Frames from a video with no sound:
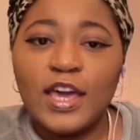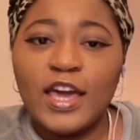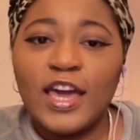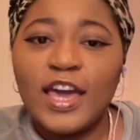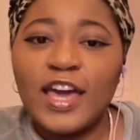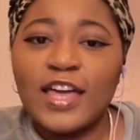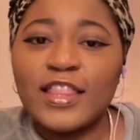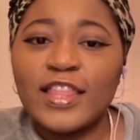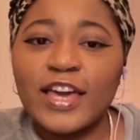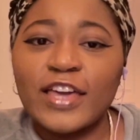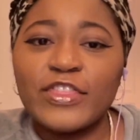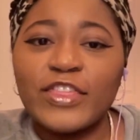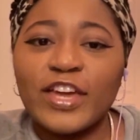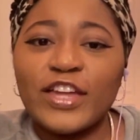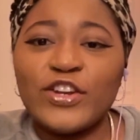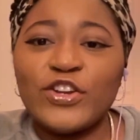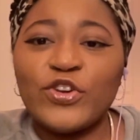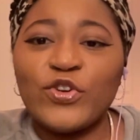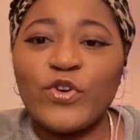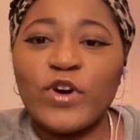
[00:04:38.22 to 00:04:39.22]
And, like, they
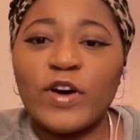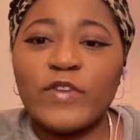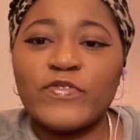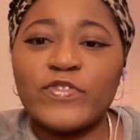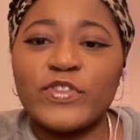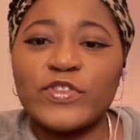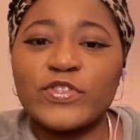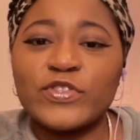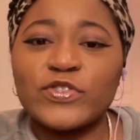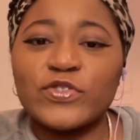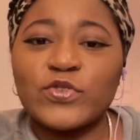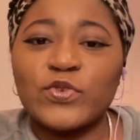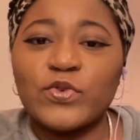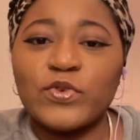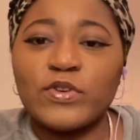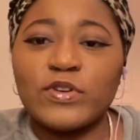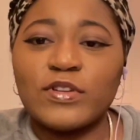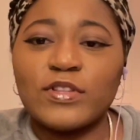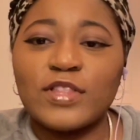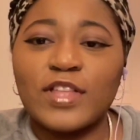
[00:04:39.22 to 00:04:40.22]
knew of the
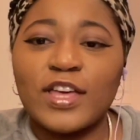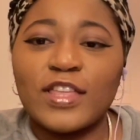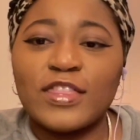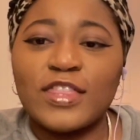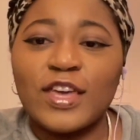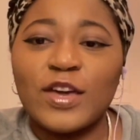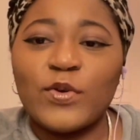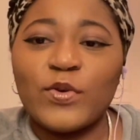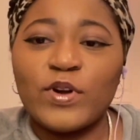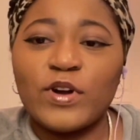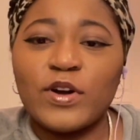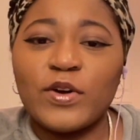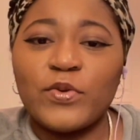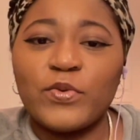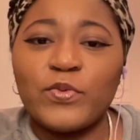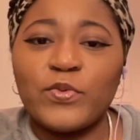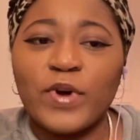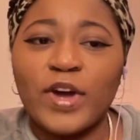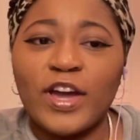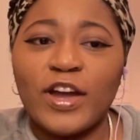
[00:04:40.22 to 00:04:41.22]
school. Like, they were
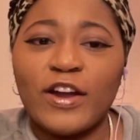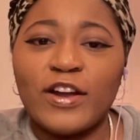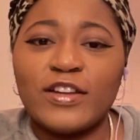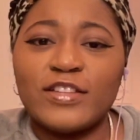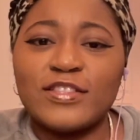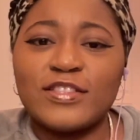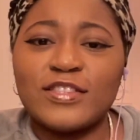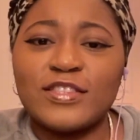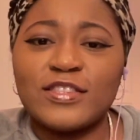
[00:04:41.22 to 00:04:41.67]
aware and...